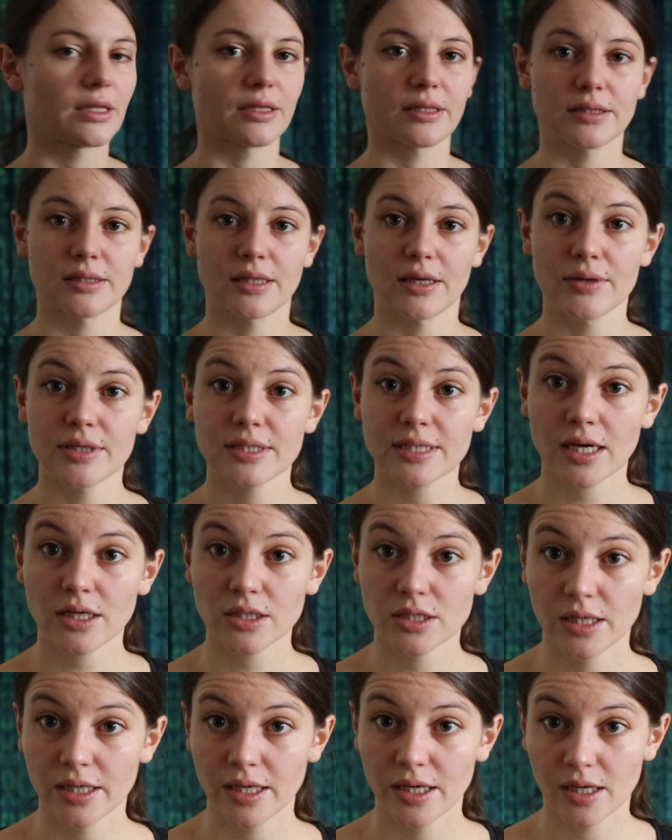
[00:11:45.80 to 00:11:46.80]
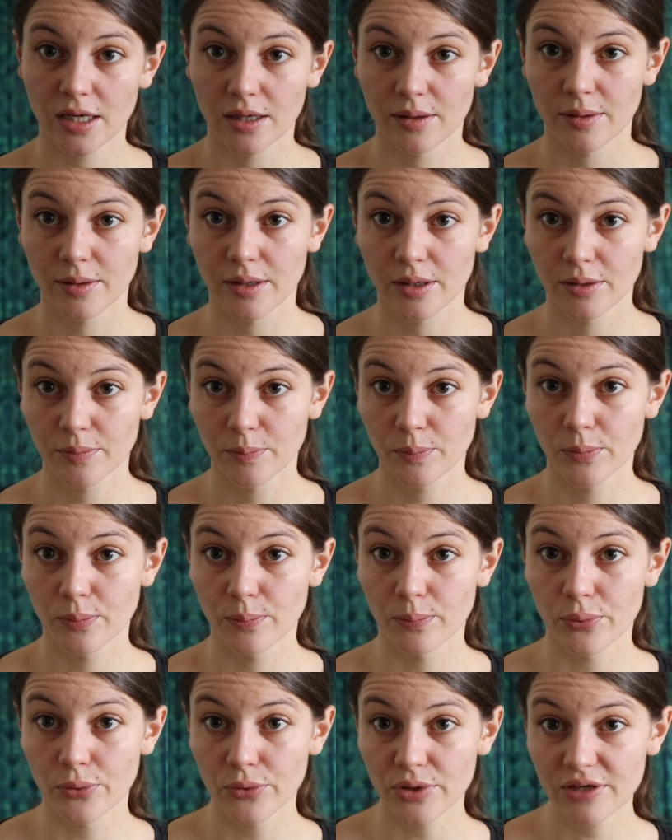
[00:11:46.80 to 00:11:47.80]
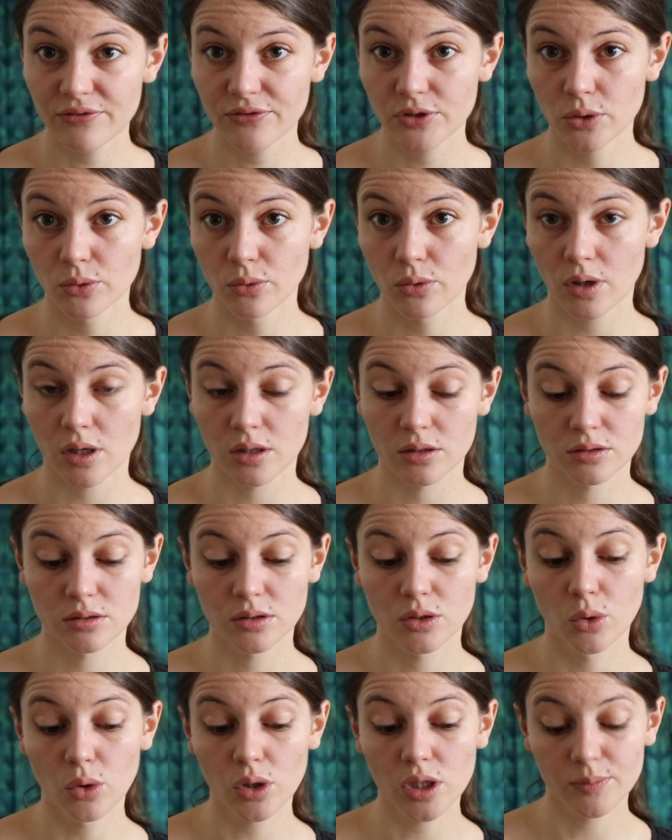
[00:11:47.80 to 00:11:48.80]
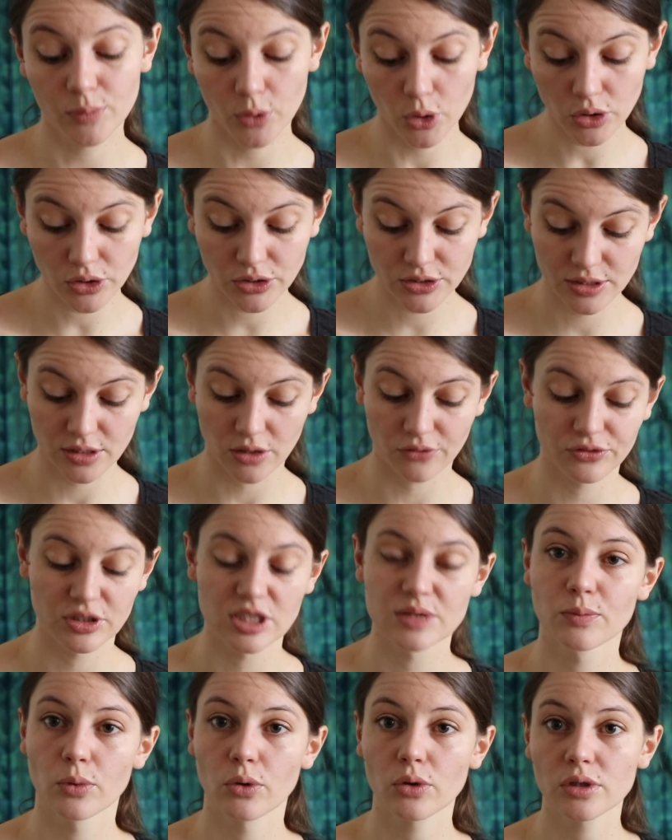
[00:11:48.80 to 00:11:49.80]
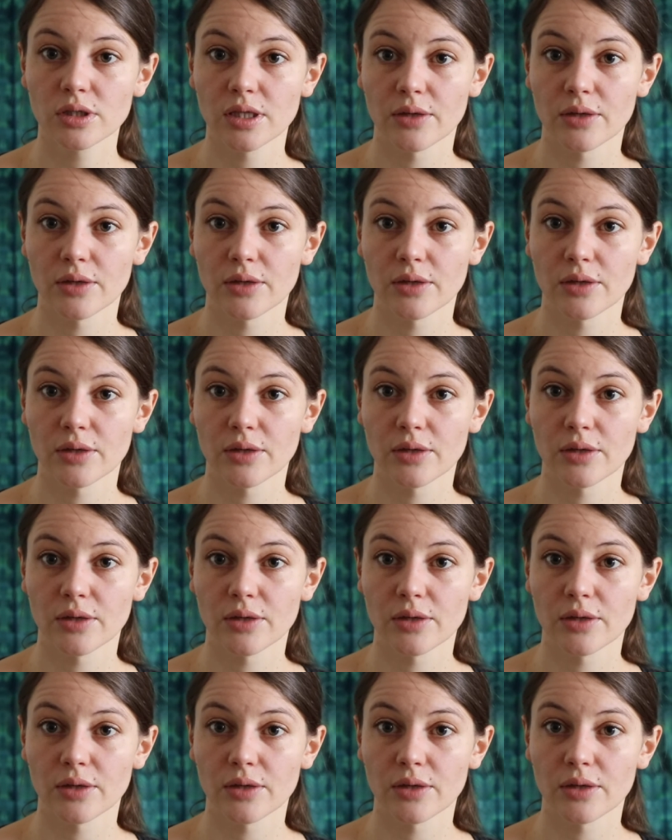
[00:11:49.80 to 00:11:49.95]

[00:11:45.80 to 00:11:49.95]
There is actually a preview on Google Books of this book.